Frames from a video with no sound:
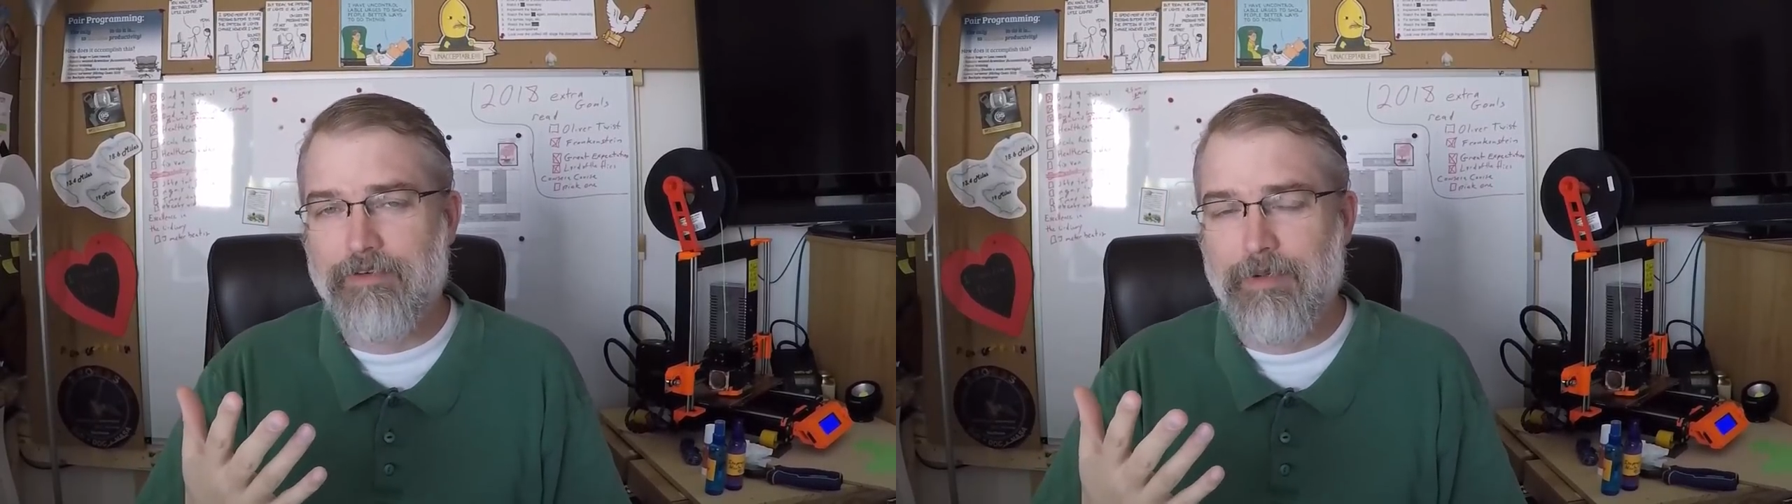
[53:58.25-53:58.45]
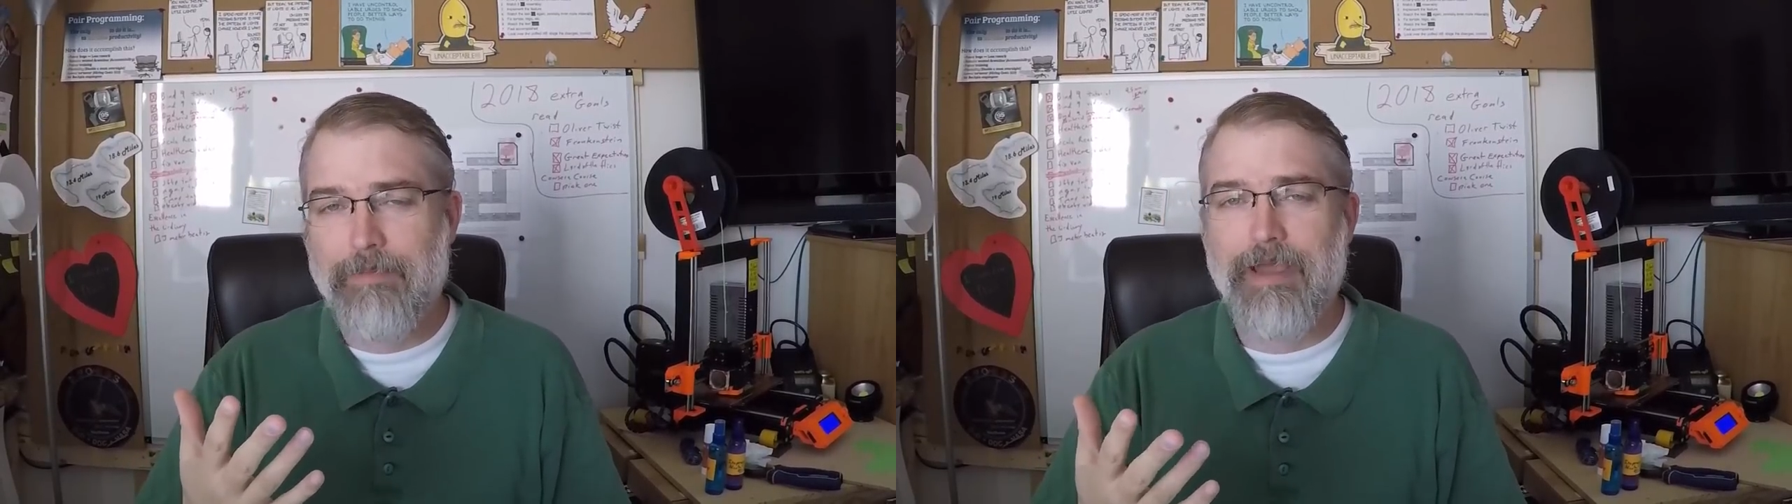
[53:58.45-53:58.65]

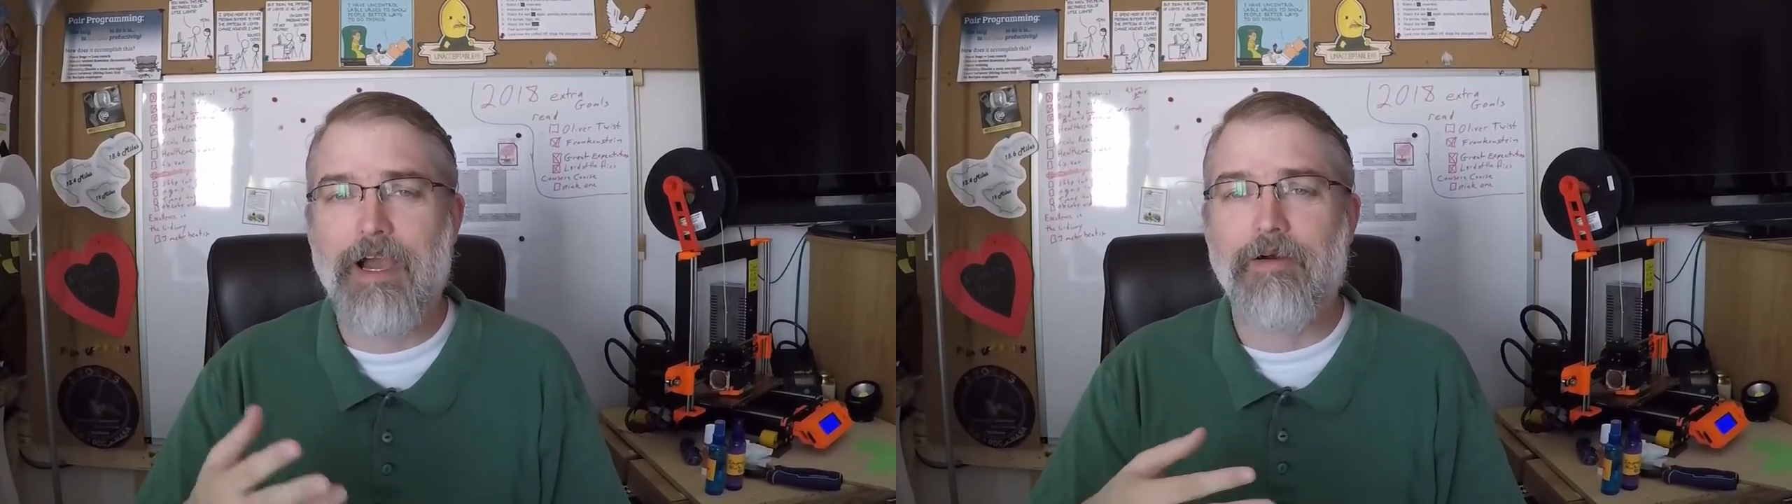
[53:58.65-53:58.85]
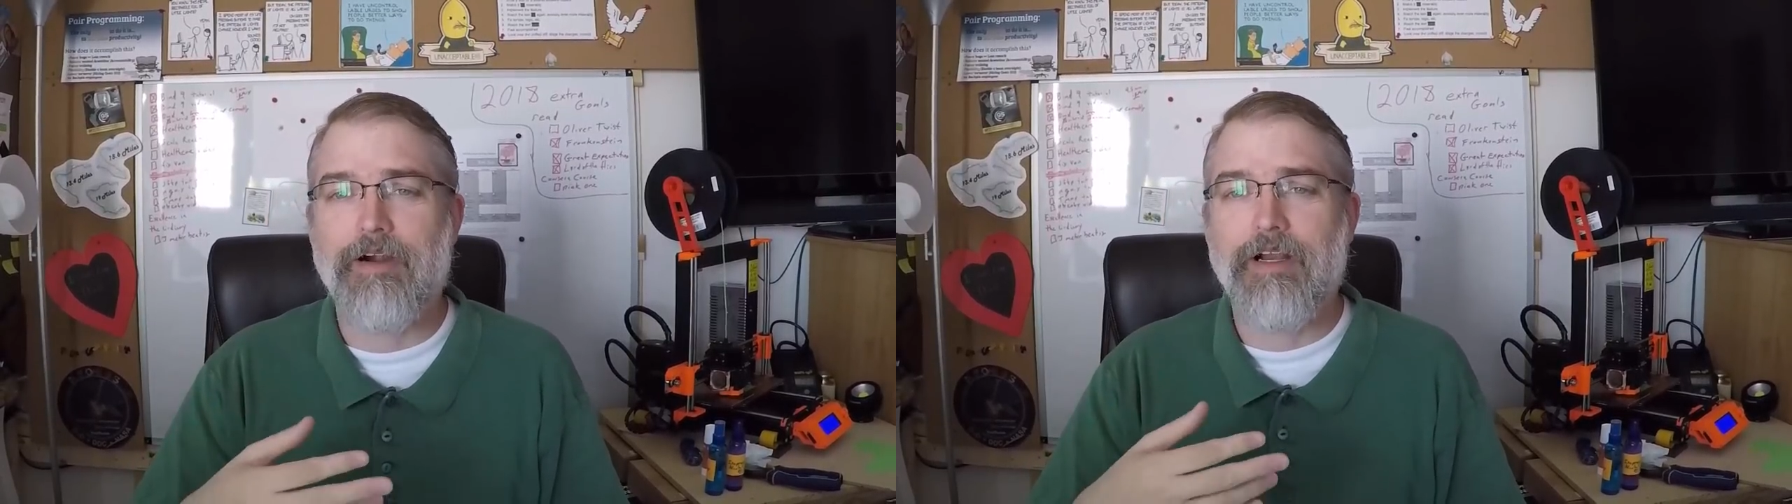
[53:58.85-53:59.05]
for my
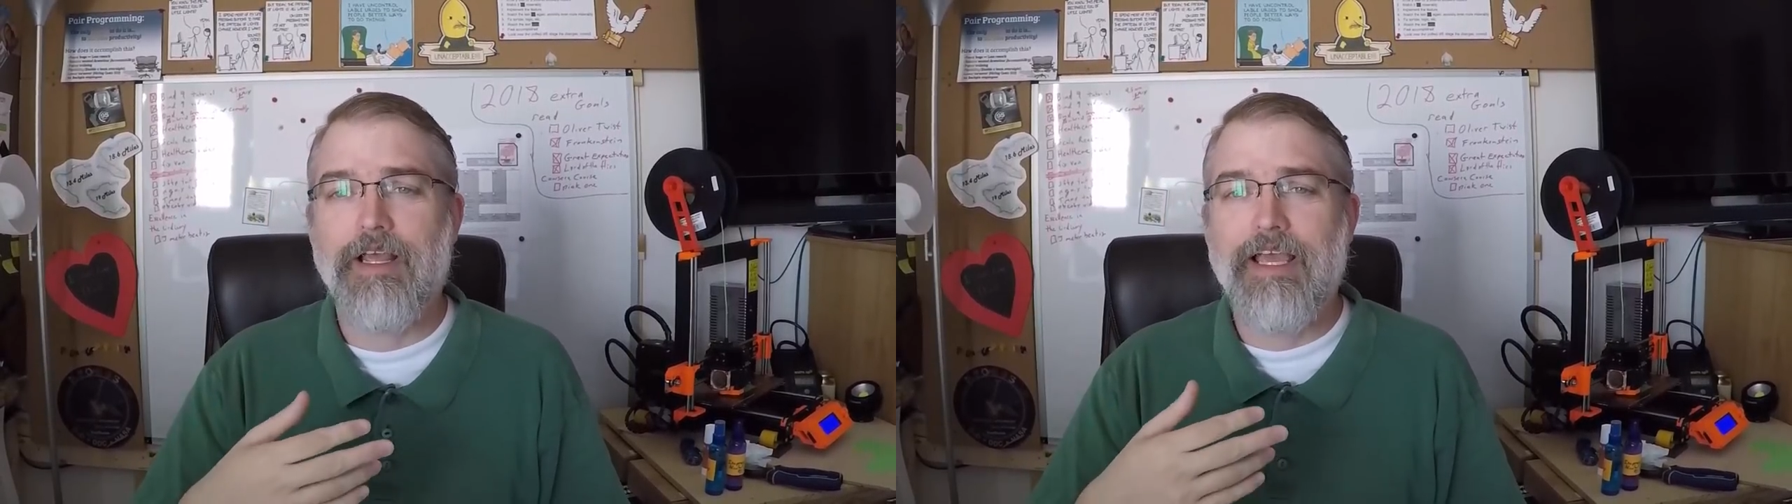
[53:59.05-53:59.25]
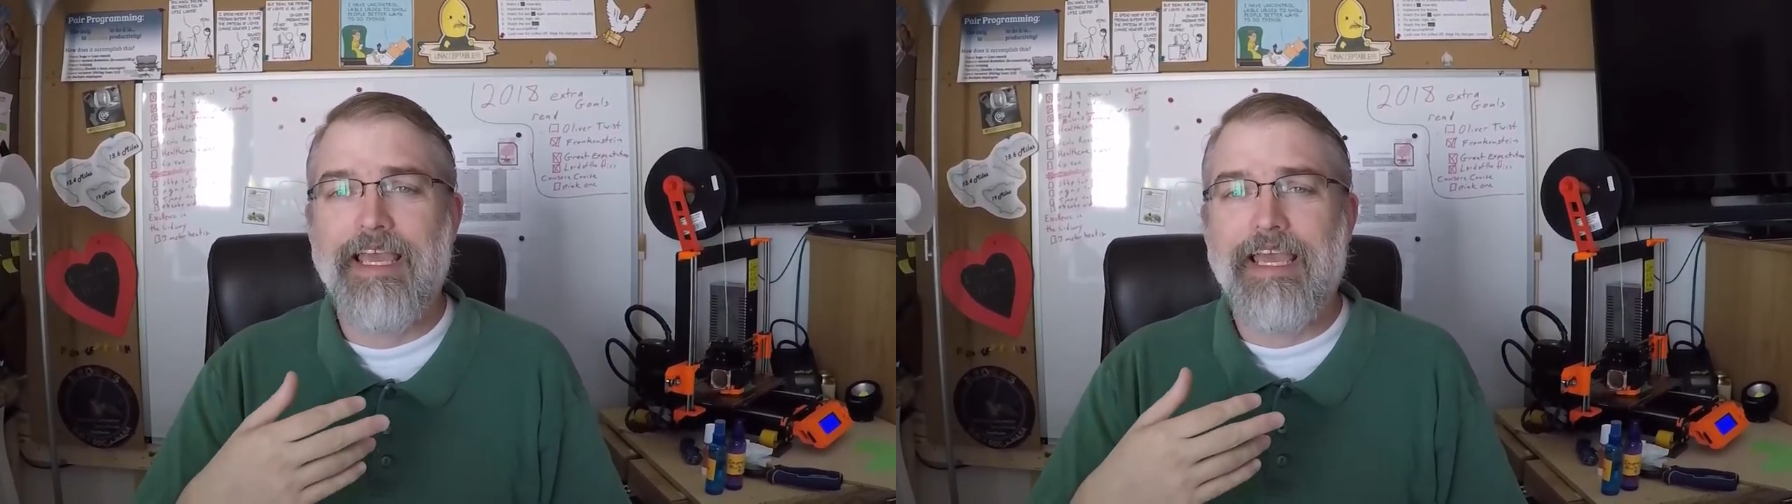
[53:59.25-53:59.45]
power,
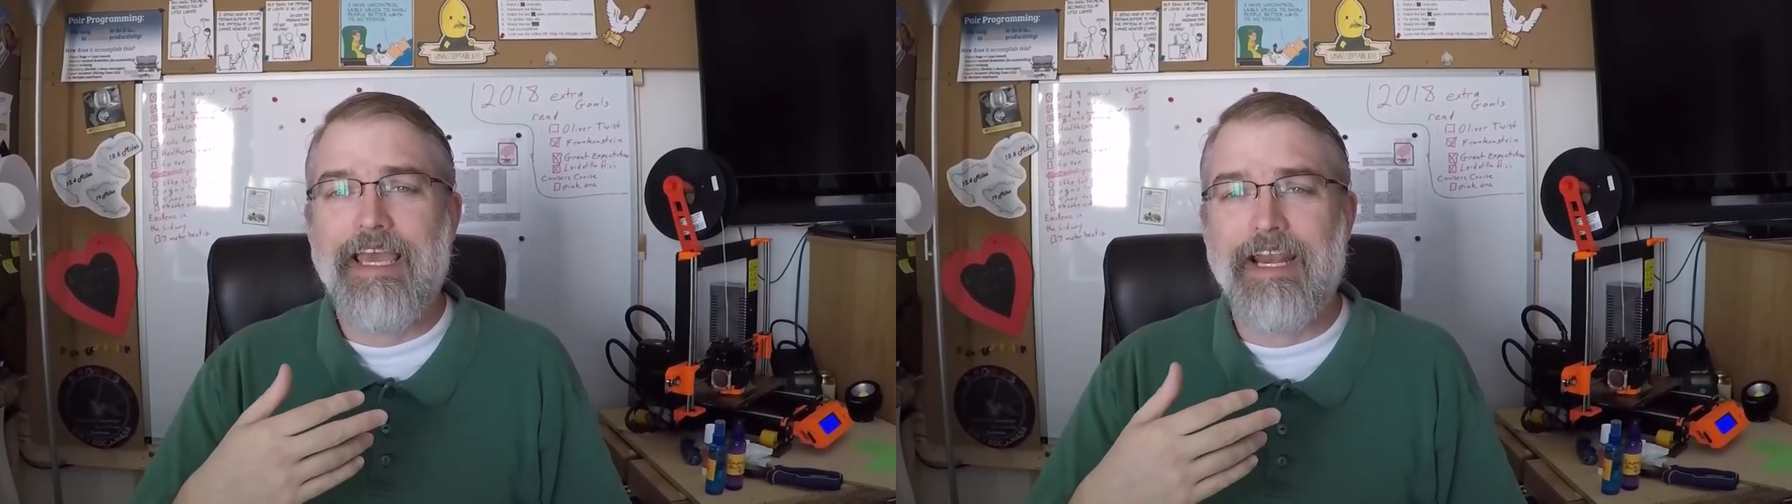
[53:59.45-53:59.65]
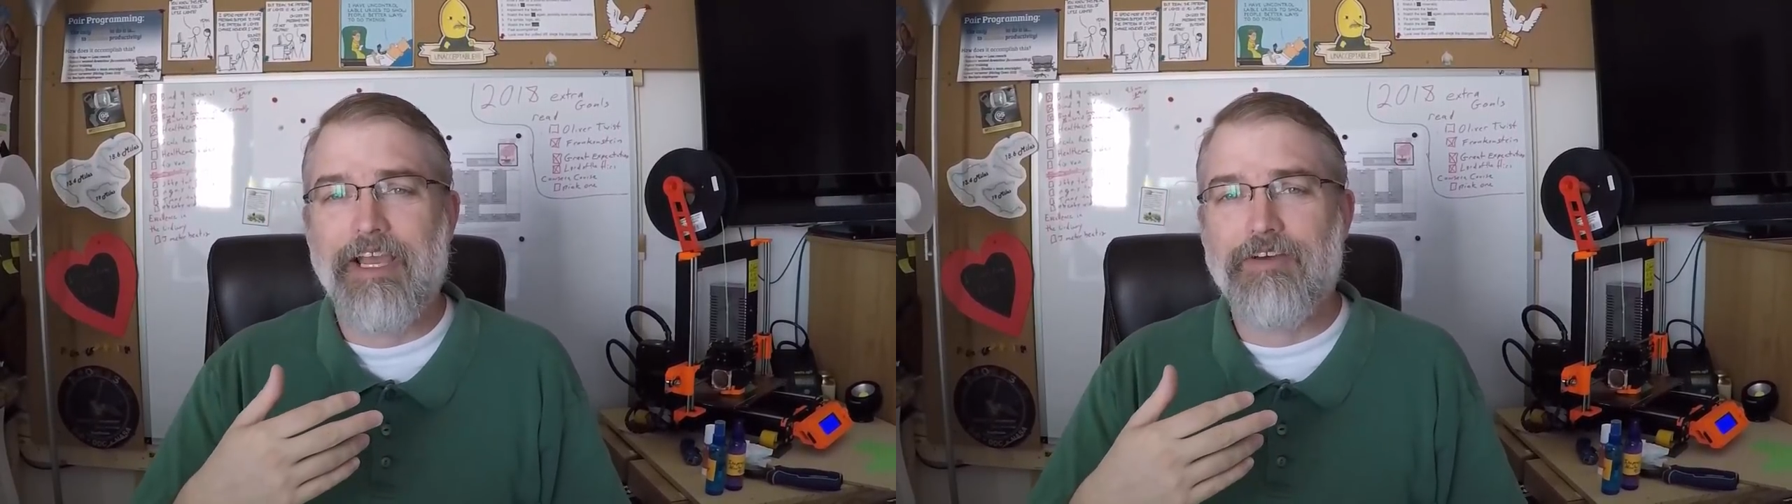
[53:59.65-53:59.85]
and I